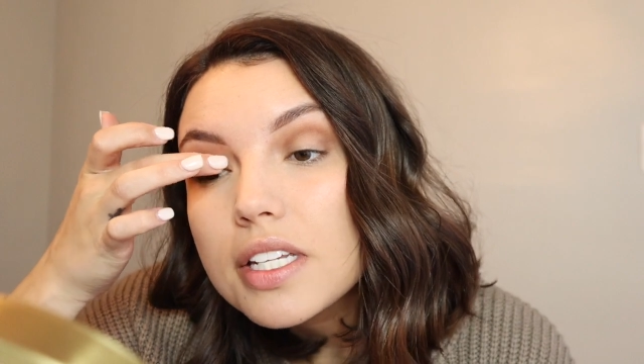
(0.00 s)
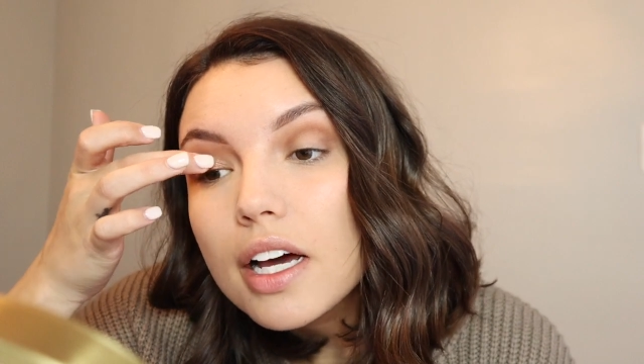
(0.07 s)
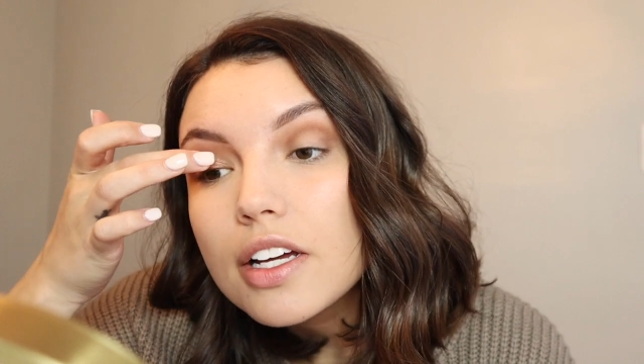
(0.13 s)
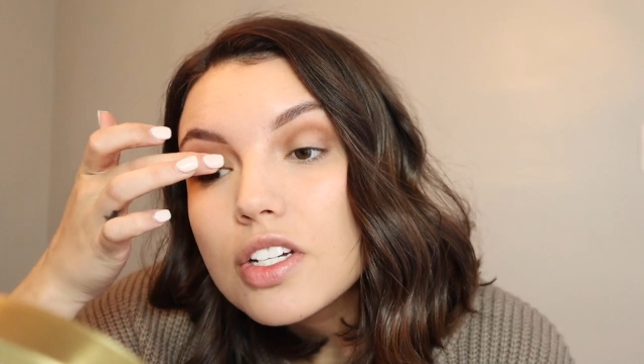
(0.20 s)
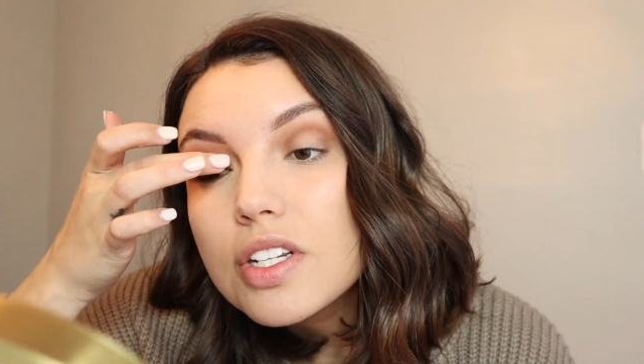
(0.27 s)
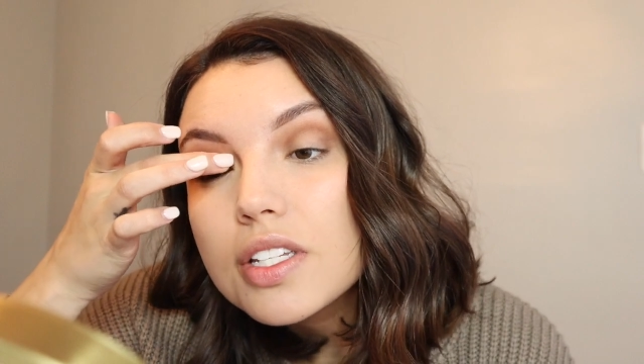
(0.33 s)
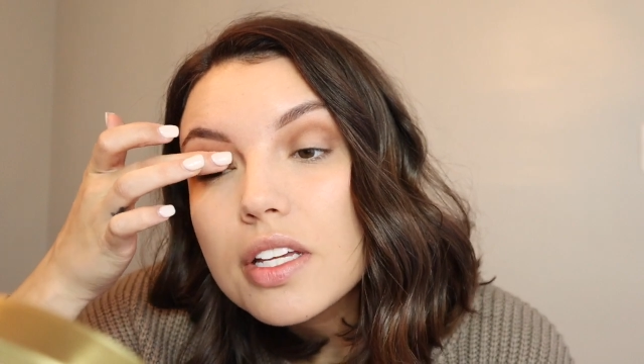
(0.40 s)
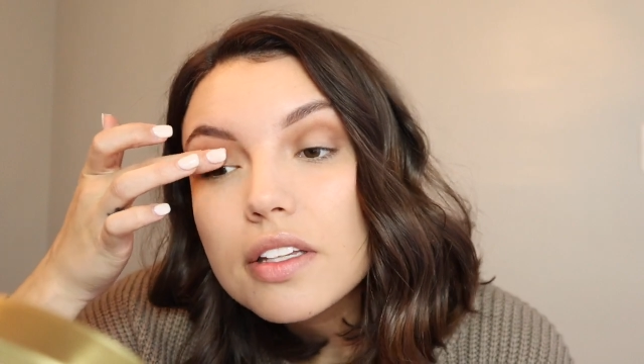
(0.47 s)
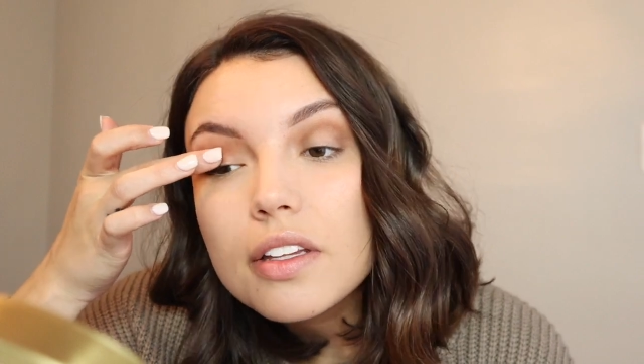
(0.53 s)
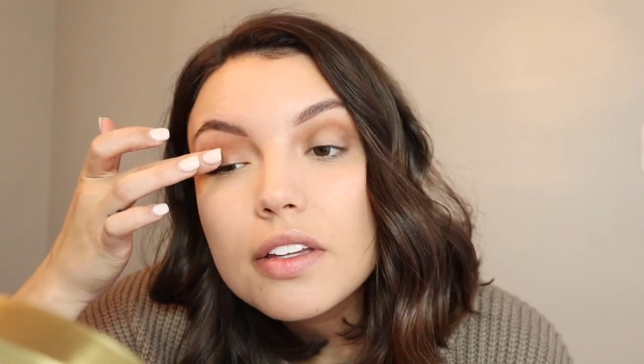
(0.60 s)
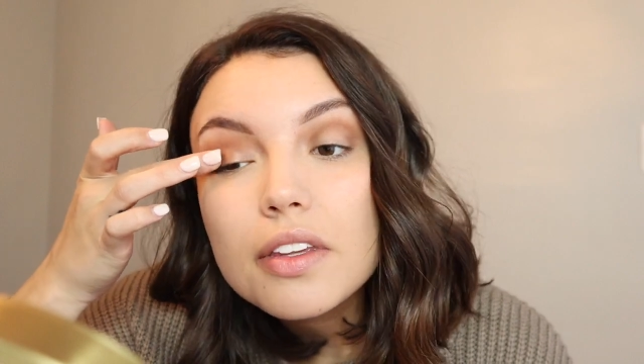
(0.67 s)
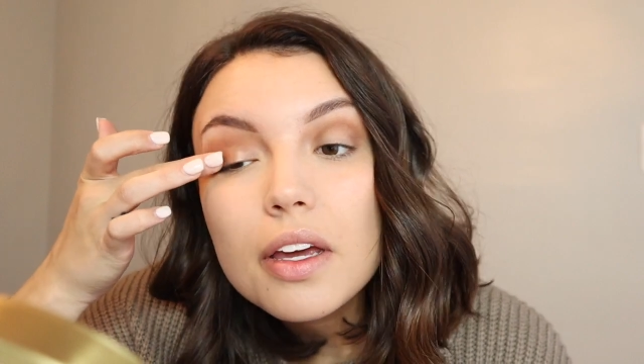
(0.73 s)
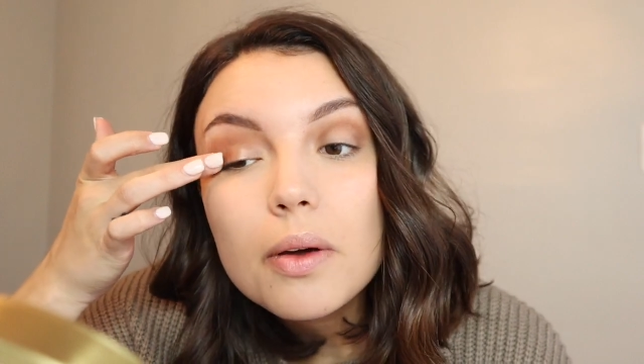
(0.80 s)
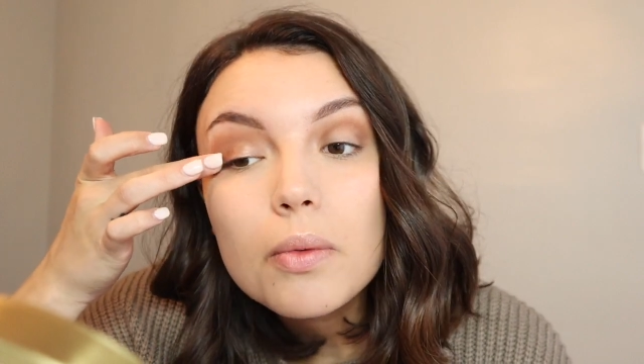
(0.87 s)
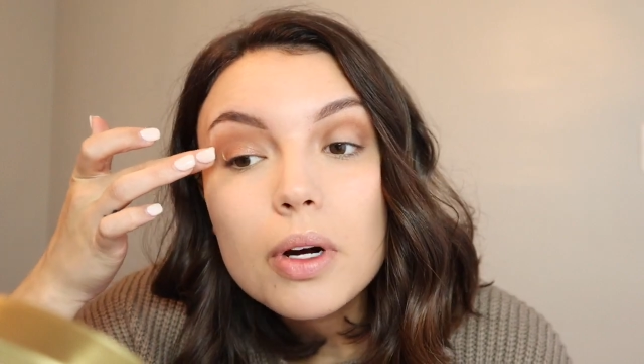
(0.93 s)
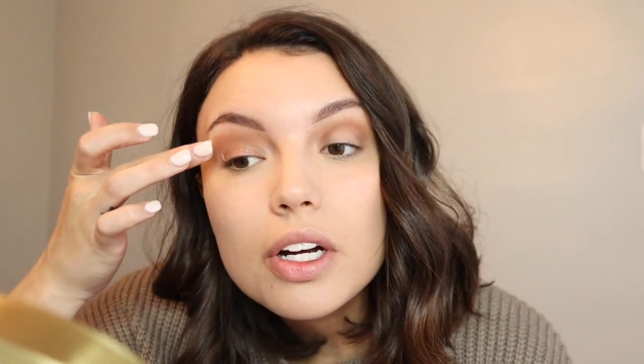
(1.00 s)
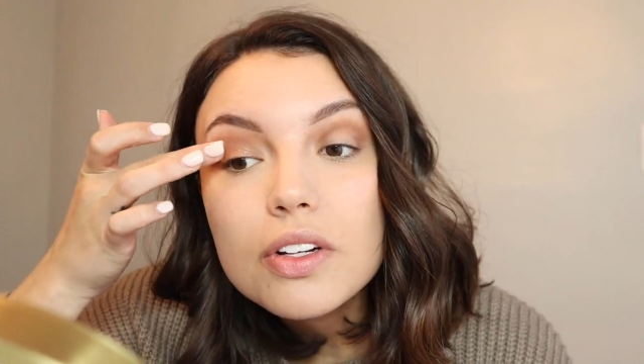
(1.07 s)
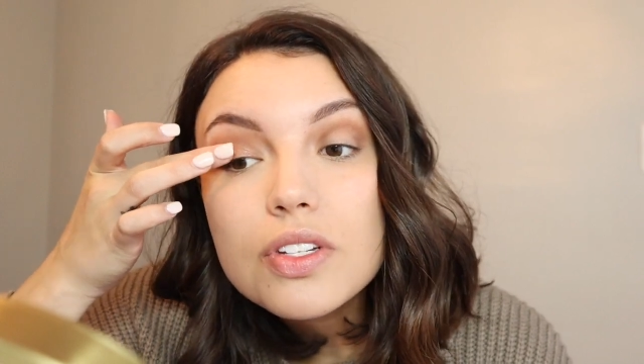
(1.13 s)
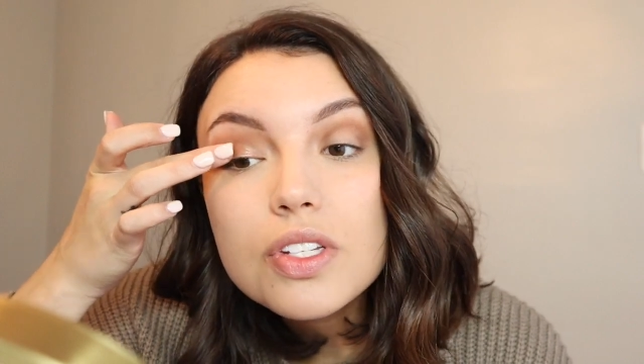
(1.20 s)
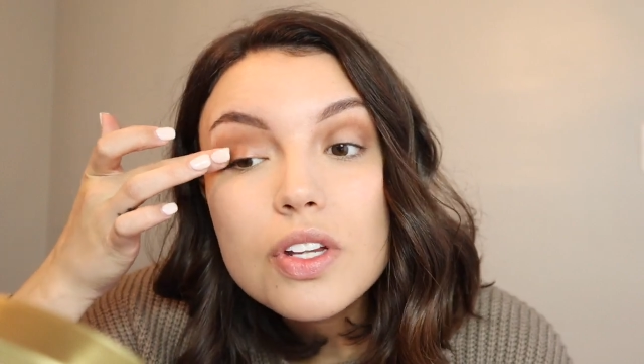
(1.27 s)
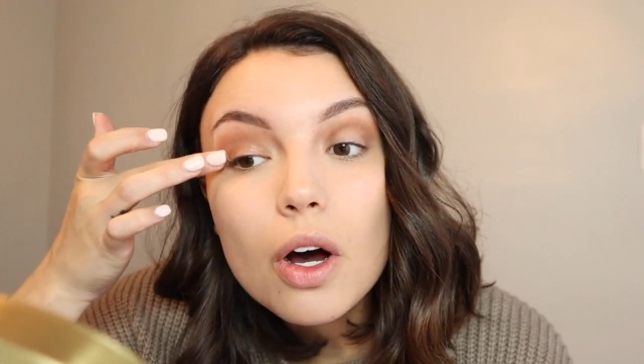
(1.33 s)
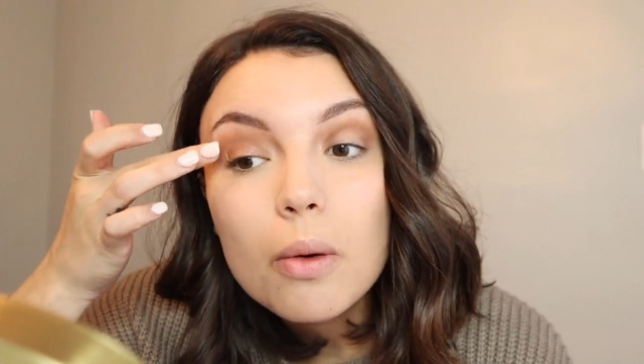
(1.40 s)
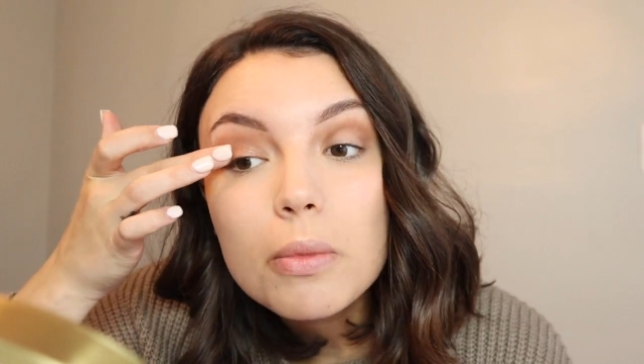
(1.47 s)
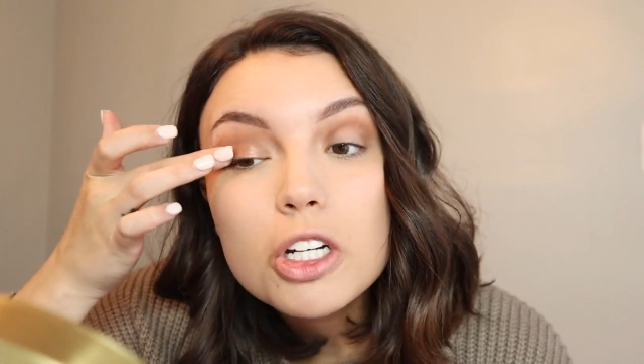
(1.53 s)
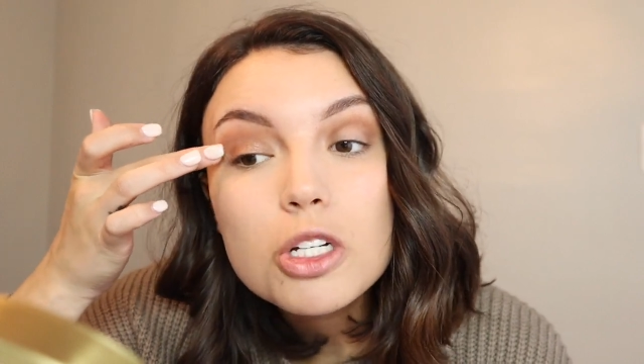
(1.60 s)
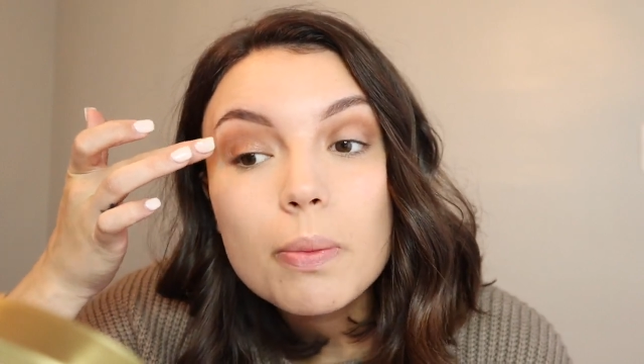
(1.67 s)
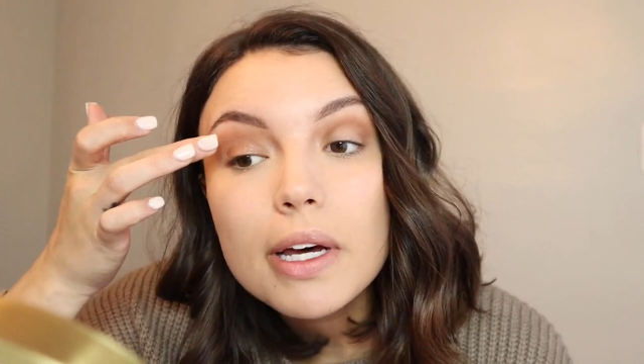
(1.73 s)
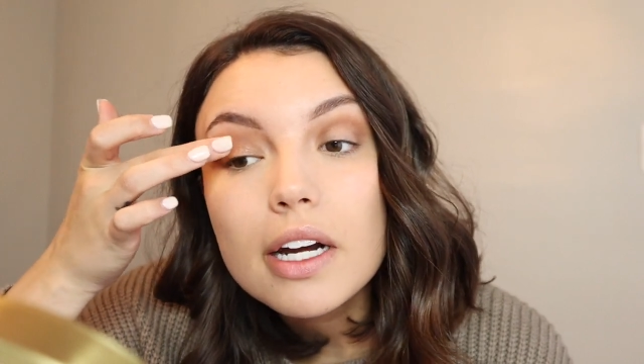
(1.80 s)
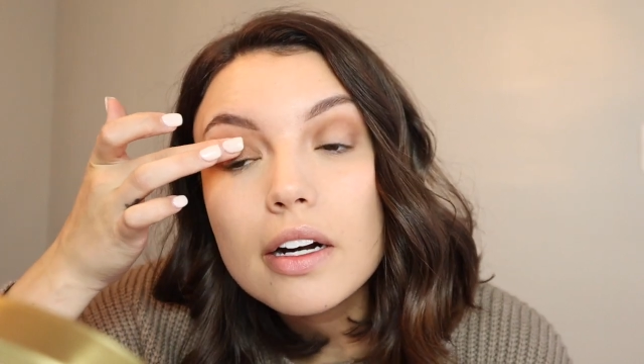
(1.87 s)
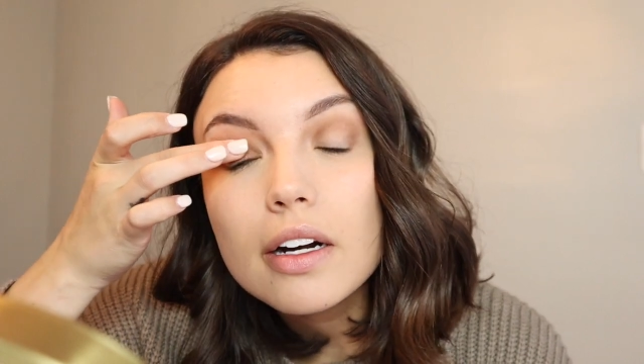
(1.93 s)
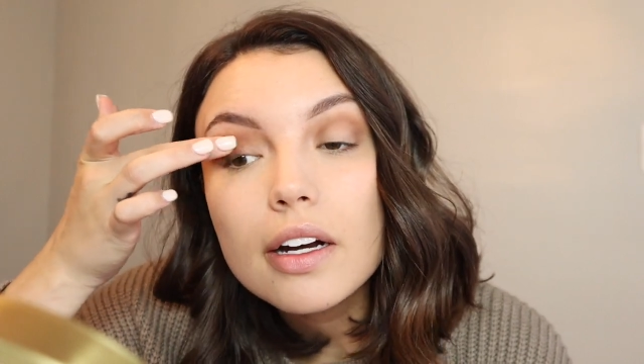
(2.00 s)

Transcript: I just think that they work so much better,